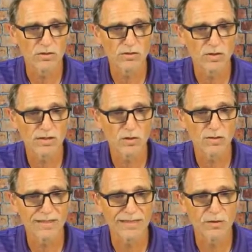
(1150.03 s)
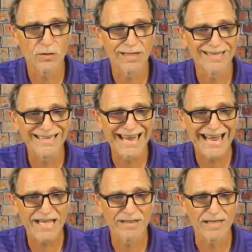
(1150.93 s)
So let's go ahead and
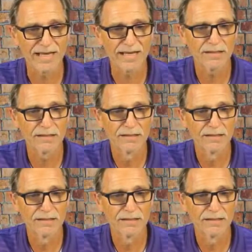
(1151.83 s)
add that